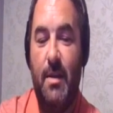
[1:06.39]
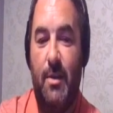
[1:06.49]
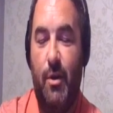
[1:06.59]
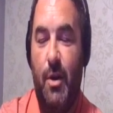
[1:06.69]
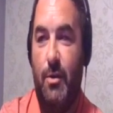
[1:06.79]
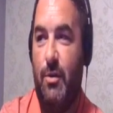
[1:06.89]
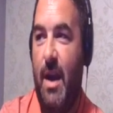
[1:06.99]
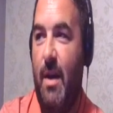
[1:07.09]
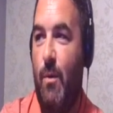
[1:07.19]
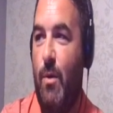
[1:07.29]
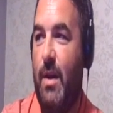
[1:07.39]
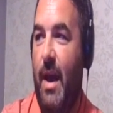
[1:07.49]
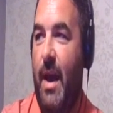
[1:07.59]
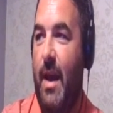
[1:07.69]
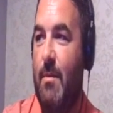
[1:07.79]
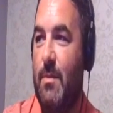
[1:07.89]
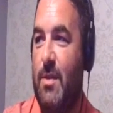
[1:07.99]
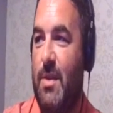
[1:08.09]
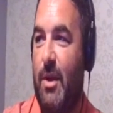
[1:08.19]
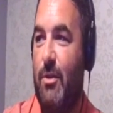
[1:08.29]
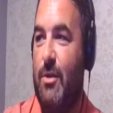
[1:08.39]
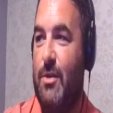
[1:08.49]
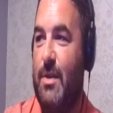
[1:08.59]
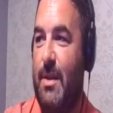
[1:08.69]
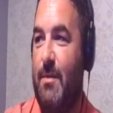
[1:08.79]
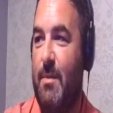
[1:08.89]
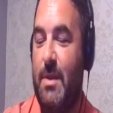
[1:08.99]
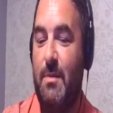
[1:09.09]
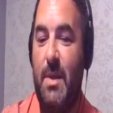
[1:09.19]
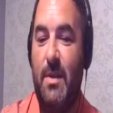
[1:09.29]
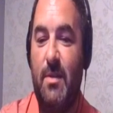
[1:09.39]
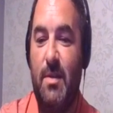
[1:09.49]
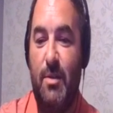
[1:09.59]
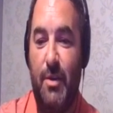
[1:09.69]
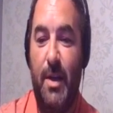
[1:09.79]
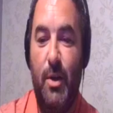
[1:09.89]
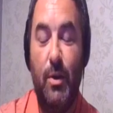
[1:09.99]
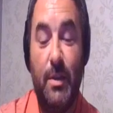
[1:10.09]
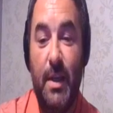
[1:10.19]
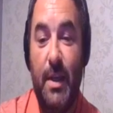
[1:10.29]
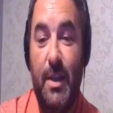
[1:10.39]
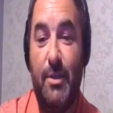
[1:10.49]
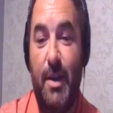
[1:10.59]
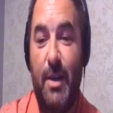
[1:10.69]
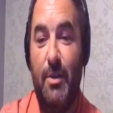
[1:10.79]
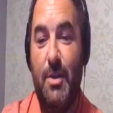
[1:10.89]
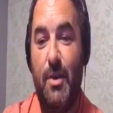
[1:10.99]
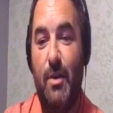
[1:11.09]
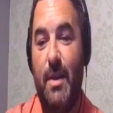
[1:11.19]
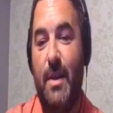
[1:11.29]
This guy does artwork, stickers, different bits and pieces. He's really good. He's a really nice guy.